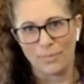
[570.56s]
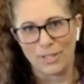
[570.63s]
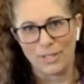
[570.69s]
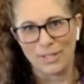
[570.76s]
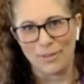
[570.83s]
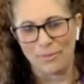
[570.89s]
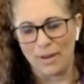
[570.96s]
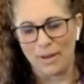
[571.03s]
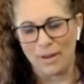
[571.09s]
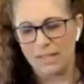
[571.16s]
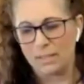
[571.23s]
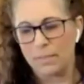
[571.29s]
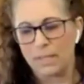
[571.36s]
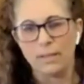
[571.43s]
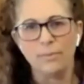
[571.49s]
what's in the
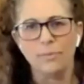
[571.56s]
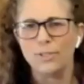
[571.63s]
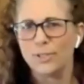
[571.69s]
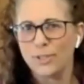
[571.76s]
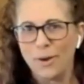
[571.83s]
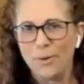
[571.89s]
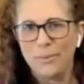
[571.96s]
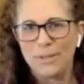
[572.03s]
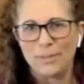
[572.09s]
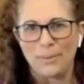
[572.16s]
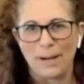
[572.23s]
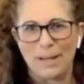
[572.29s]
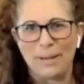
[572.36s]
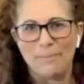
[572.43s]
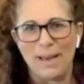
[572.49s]
recipe, which is always
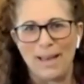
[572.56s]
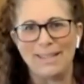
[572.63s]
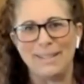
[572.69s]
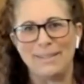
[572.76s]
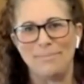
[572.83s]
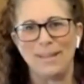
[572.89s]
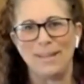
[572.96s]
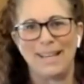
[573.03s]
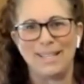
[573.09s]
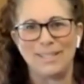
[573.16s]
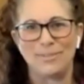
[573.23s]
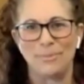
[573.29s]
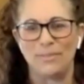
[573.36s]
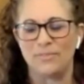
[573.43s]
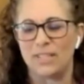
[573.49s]
recommended because
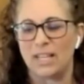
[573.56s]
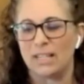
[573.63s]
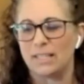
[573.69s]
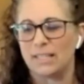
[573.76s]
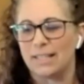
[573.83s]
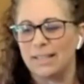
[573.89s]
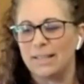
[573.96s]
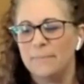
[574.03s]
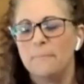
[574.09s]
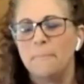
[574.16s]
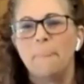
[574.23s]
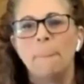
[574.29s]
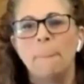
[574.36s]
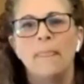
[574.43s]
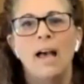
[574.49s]
we've tested it.
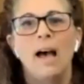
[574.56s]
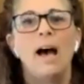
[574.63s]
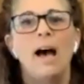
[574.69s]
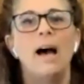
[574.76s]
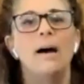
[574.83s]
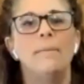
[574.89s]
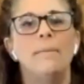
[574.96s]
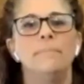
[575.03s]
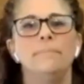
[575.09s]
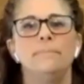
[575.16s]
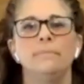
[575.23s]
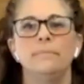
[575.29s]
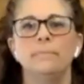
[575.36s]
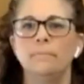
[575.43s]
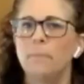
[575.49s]

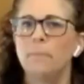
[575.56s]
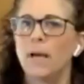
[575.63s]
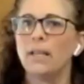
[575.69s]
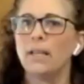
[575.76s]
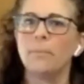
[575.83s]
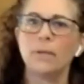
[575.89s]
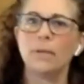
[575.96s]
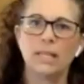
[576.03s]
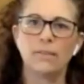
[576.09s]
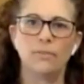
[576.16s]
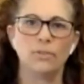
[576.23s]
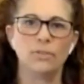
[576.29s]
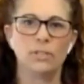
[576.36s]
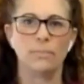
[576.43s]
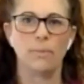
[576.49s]
But I'm going to give
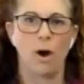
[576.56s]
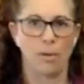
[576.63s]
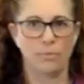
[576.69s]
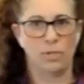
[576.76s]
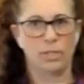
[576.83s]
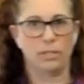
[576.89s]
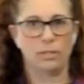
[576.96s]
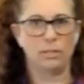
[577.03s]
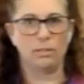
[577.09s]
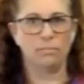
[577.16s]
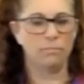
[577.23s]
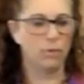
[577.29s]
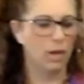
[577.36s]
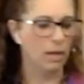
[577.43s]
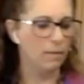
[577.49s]
you some options,
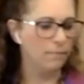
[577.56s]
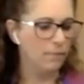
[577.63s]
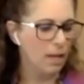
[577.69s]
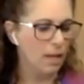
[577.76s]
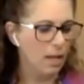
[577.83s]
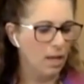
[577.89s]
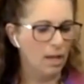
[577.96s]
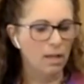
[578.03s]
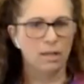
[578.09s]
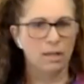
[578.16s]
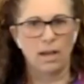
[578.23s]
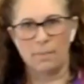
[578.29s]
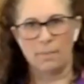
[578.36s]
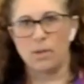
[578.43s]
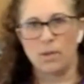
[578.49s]
okay?
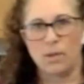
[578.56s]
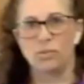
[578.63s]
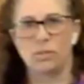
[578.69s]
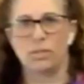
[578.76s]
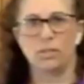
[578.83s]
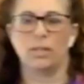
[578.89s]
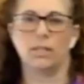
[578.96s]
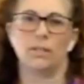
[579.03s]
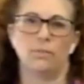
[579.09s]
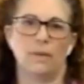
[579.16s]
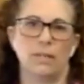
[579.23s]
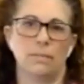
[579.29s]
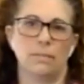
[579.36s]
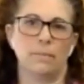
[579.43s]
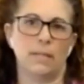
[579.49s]
I'm also going to look at the
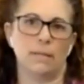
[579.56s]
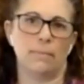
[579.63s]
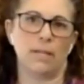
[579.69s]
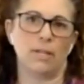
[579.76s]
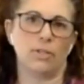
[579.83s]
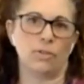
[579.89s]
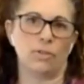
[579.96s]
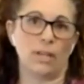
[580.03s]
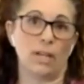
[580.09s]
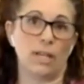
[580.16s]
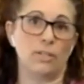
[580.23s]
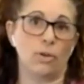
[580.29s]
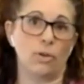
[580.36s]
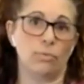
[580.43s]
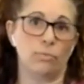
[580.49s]
recipe to make sure that
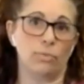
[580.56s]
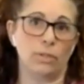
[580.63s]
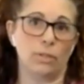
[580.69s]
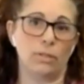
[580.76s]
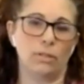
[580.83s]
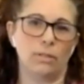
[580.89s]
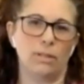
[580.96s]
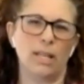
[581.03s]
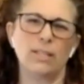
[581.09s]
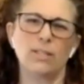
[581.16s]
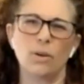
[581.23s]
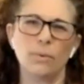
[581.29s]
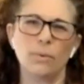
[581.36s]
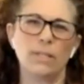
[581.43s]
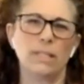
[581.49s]
I don't, that's
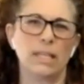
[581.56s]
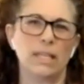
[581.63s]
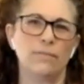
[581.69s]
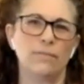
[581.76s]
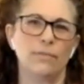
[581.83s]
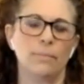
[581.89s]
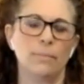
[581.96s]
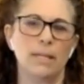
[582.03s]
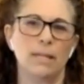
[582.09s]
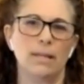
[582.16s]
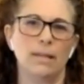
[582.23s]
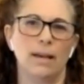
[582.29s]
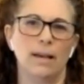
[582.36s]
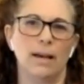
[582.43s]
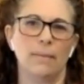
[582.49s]
always key for
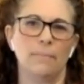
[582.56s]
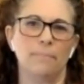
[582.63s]
me